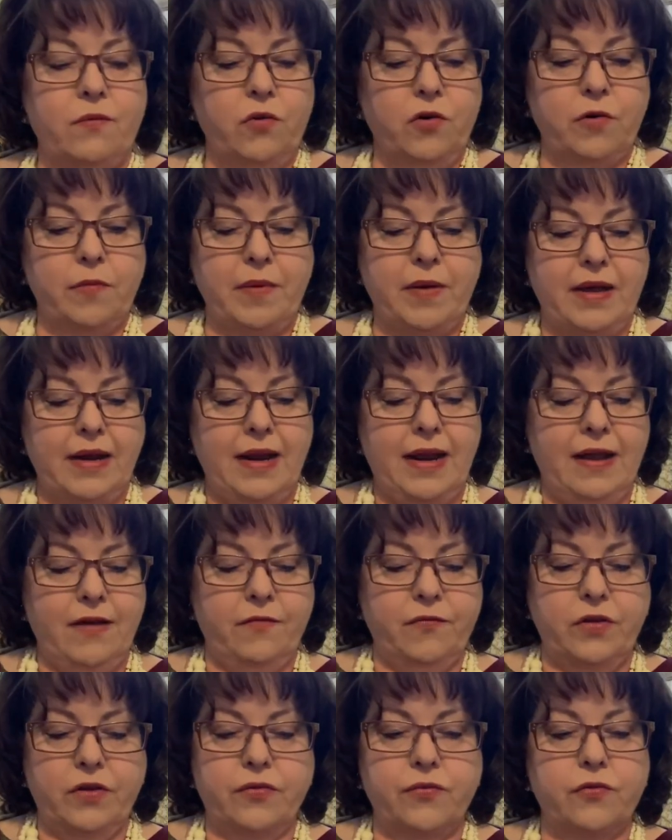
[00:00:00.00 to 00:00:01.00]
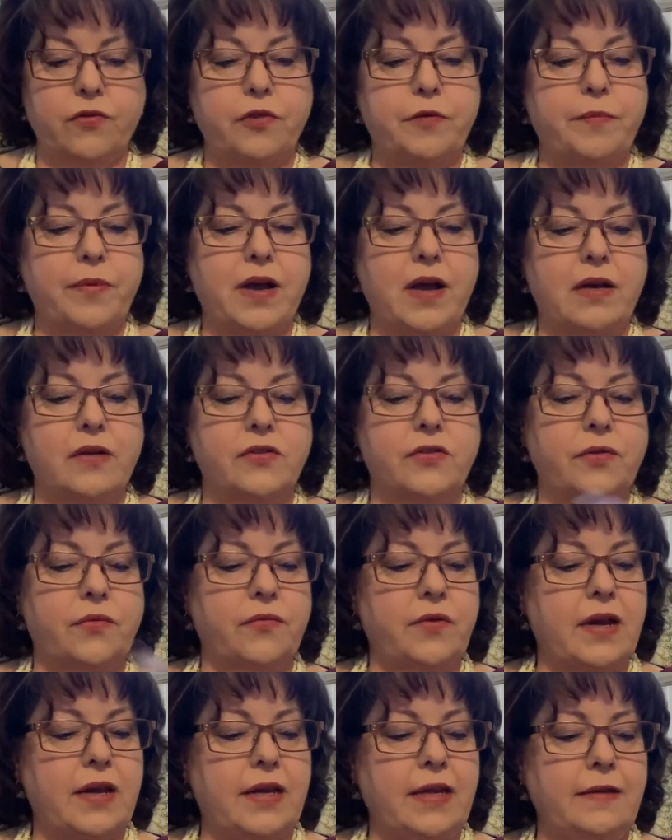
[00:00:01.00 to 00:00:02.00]
We're about halfway through the box
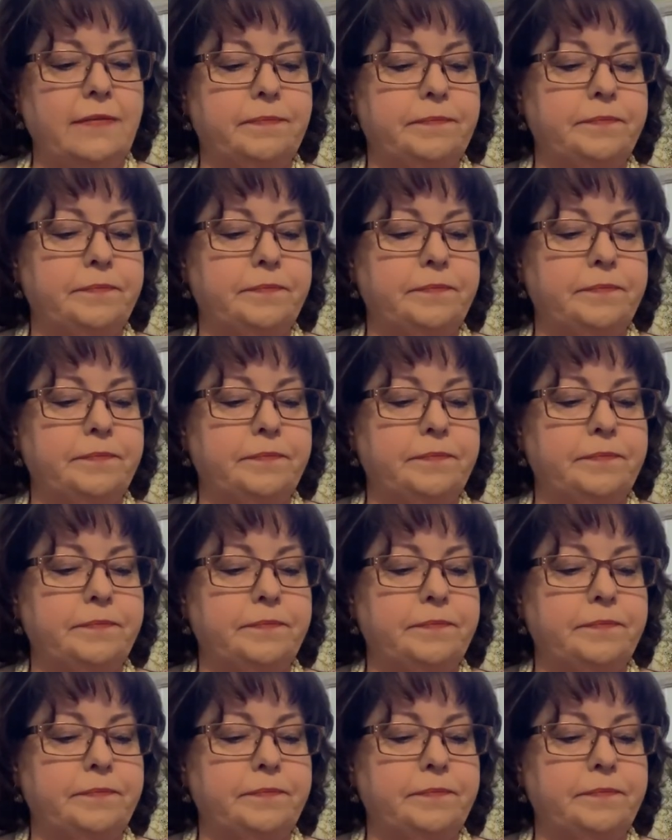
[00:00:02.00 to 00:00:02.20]
already.